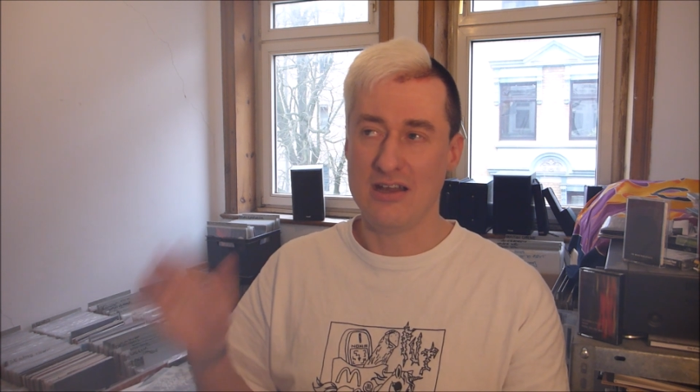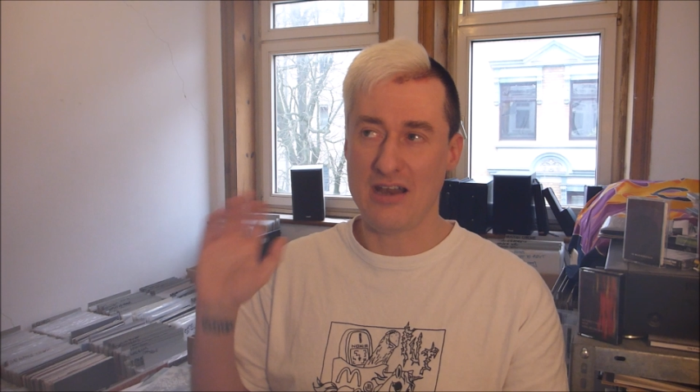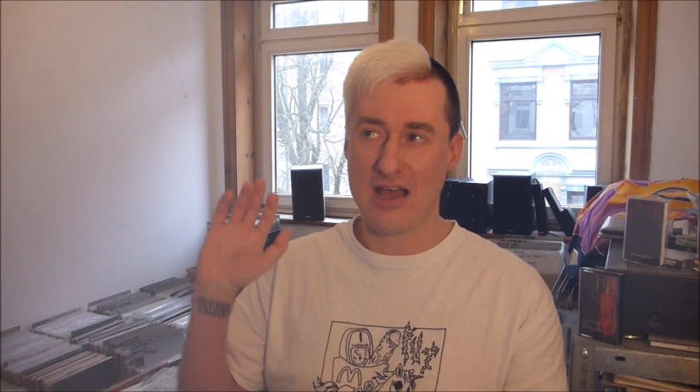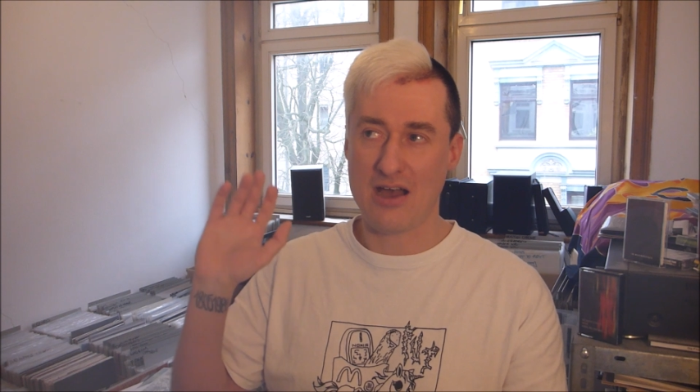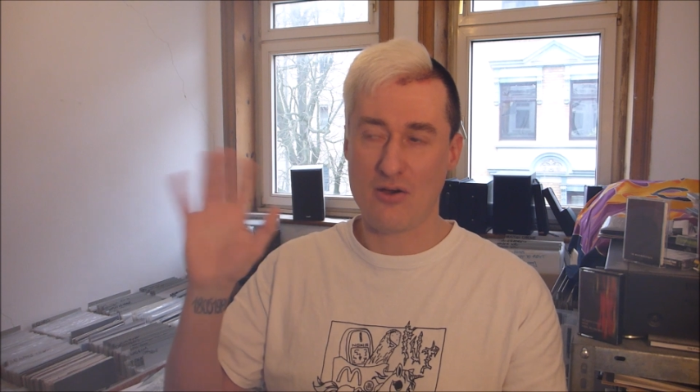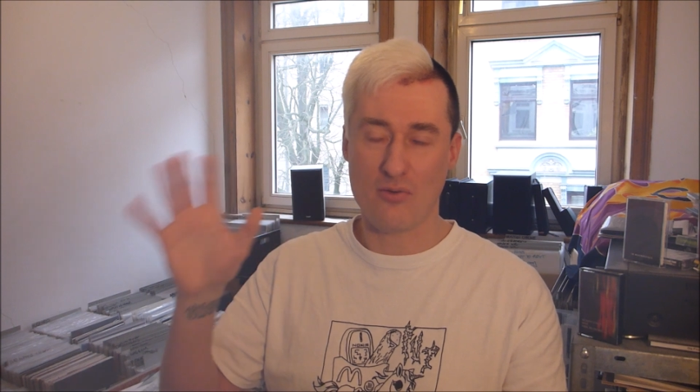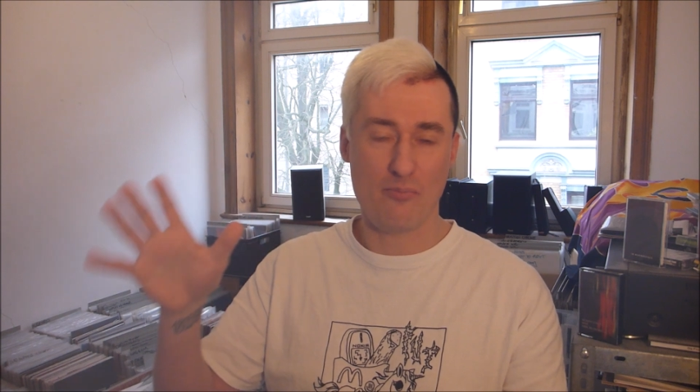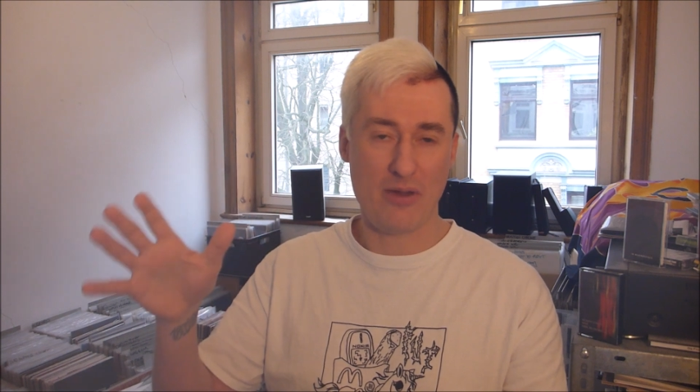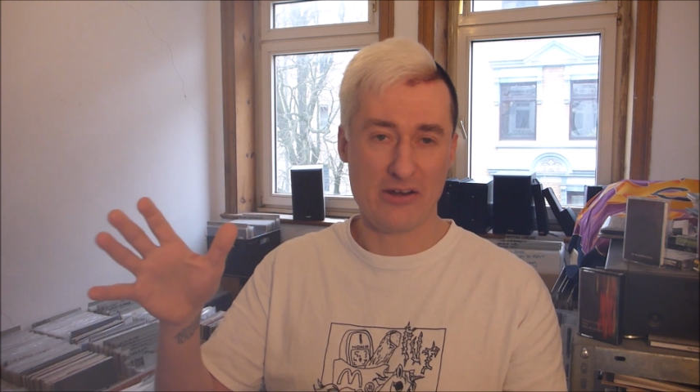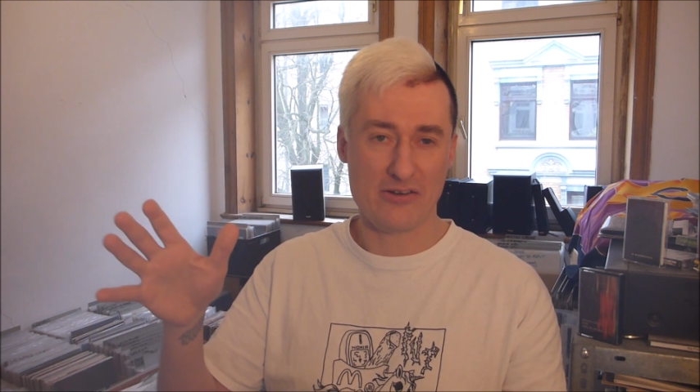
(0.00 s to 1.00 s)
now
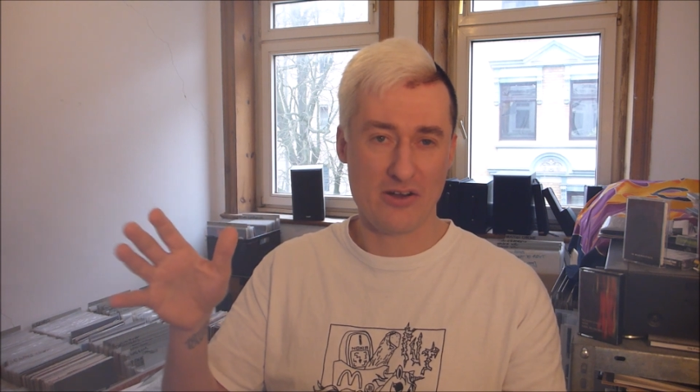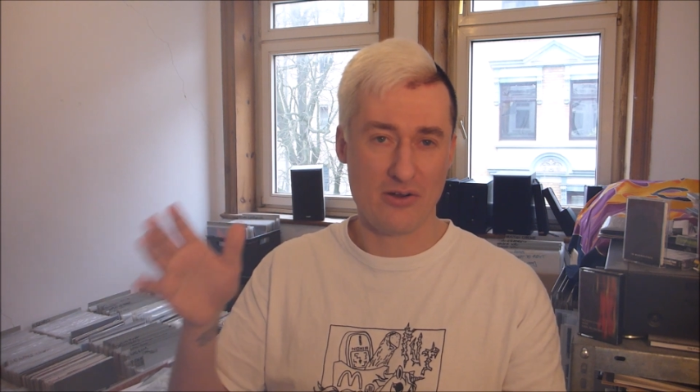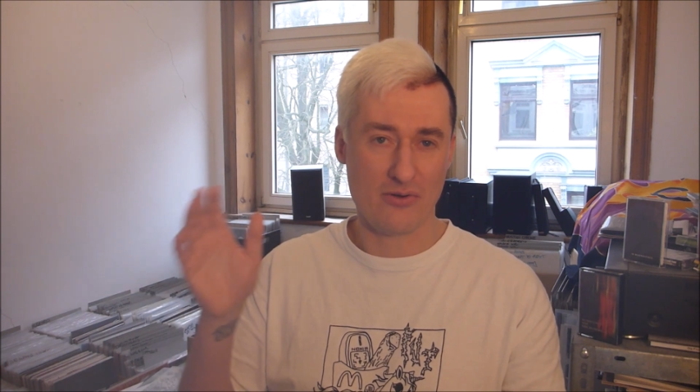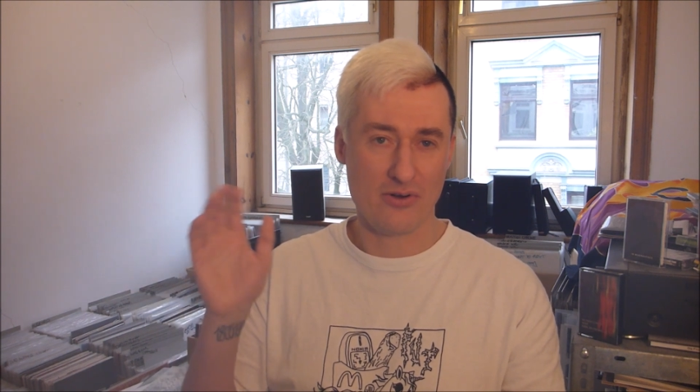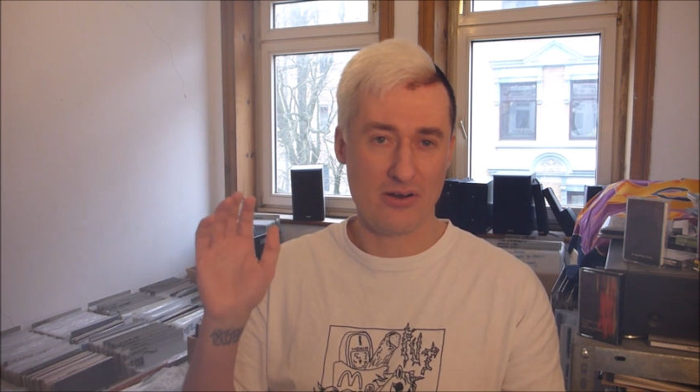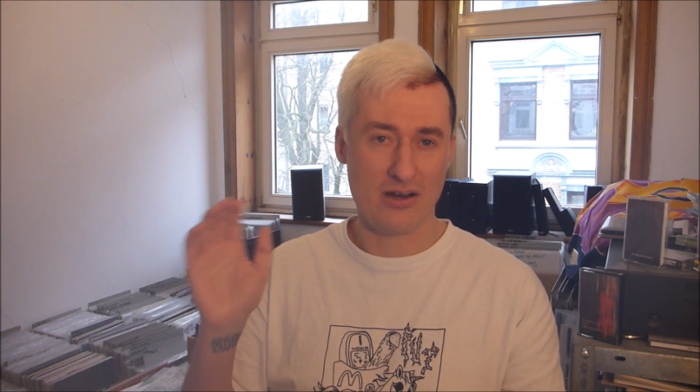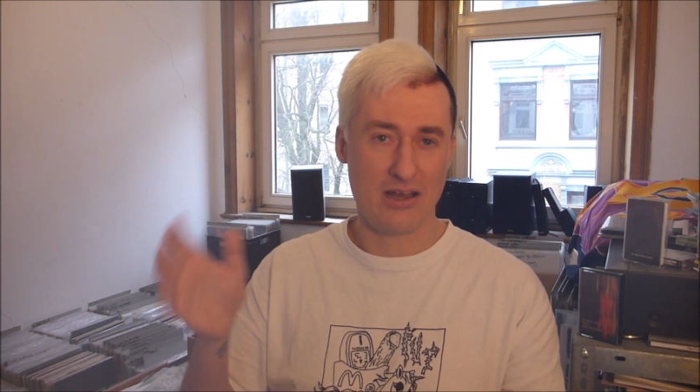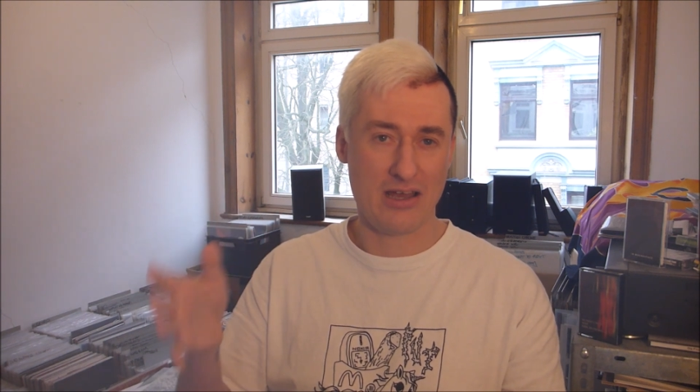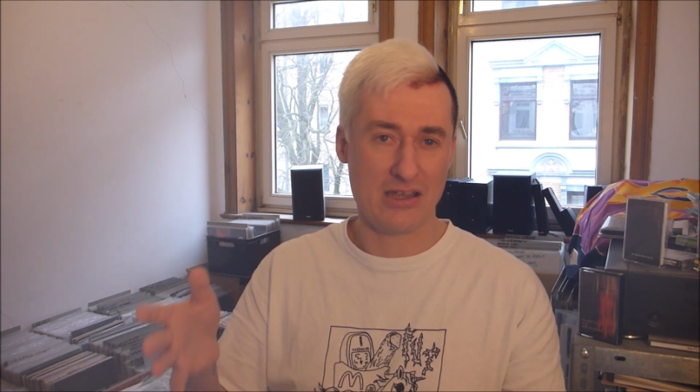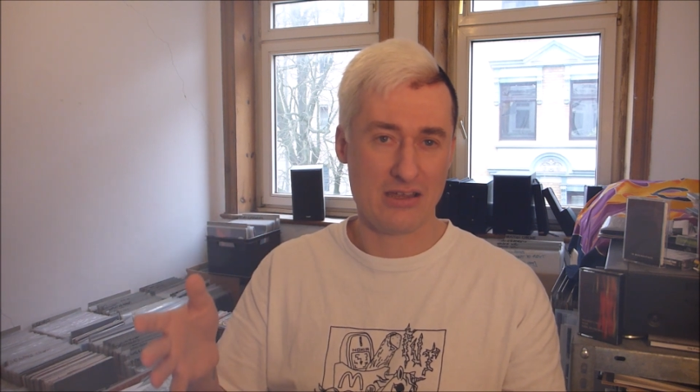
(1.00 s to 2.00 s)
better known
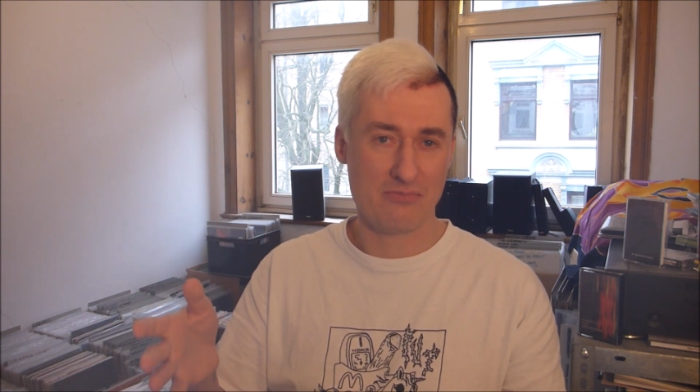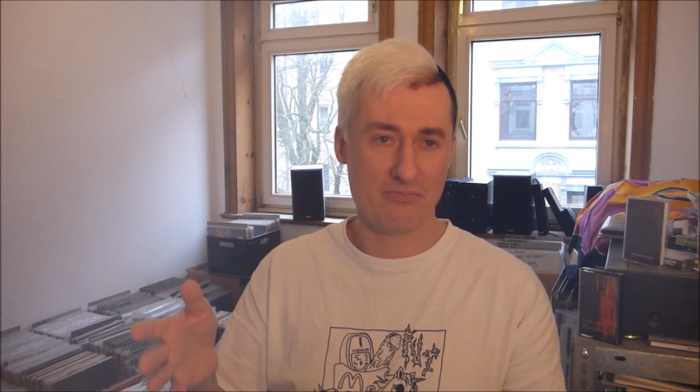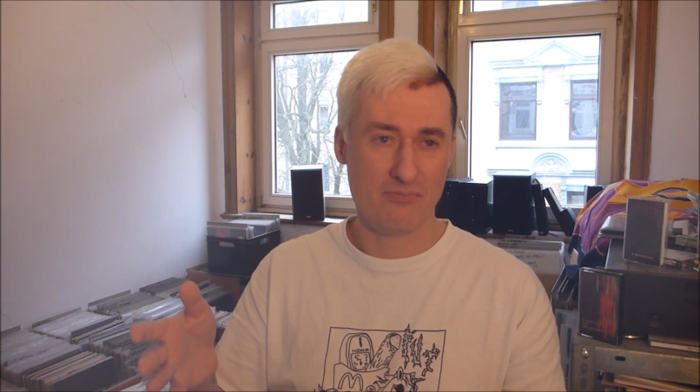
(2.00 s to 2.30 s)
like